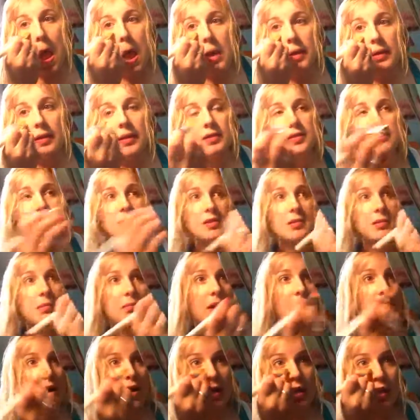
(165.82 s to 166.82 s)
And this is a
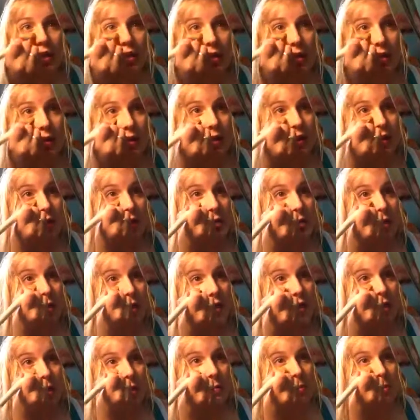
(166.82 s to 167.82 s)
mirror here, that's why
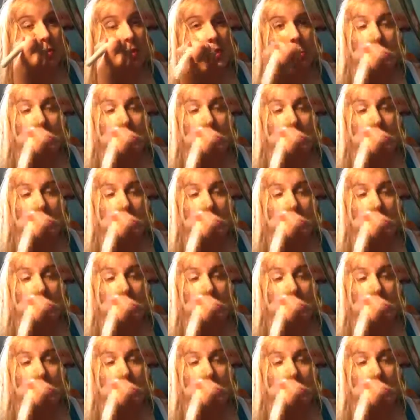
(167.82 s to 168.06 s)
I keep